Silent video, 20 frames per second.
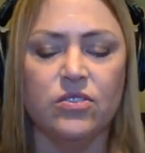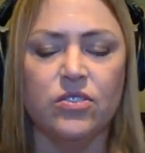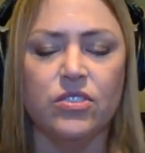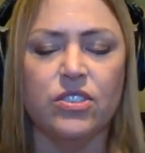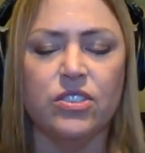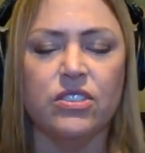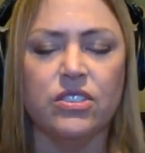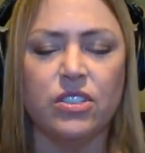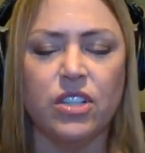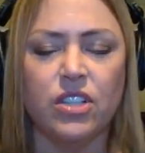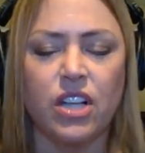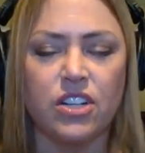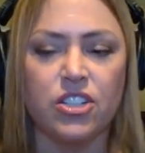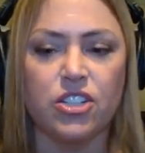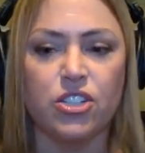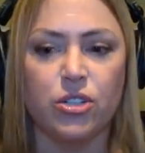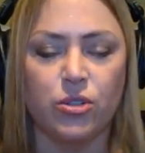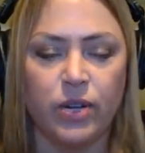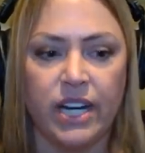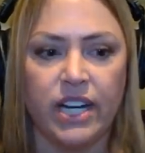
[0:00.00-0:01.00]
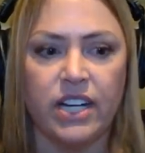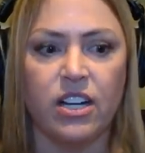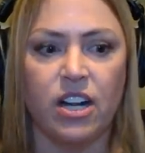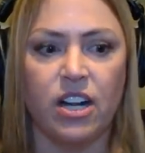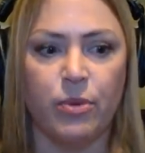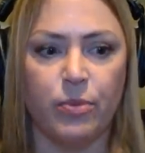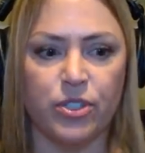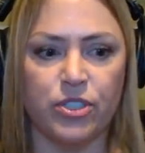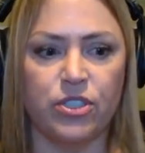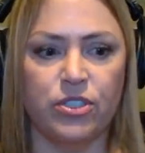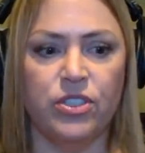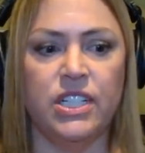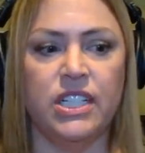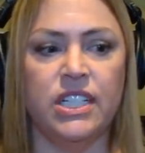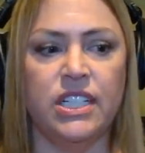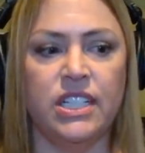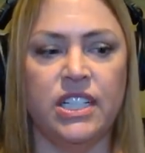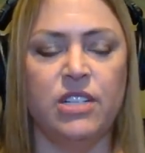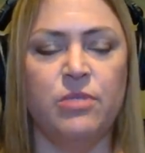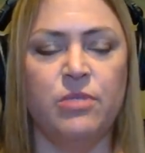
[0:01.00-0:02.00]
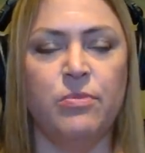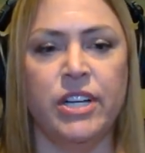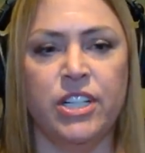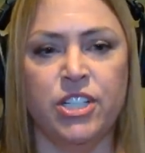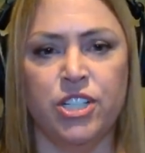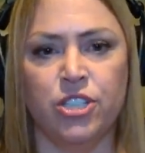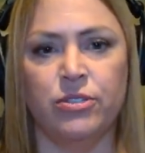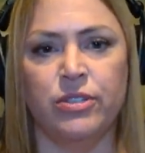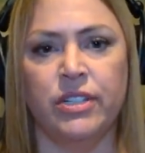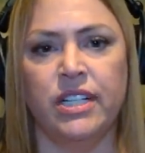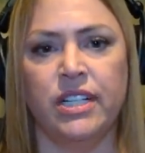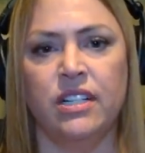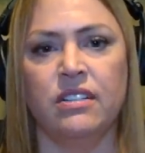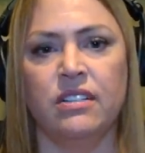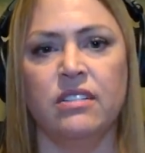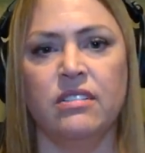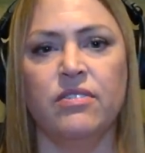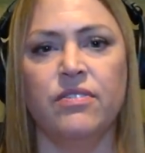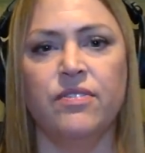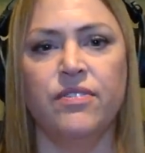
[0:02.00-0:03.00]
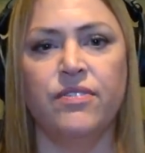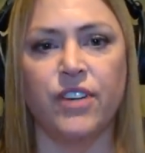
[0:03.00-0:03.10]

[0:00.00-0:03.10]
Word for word: such great opportunity in measuring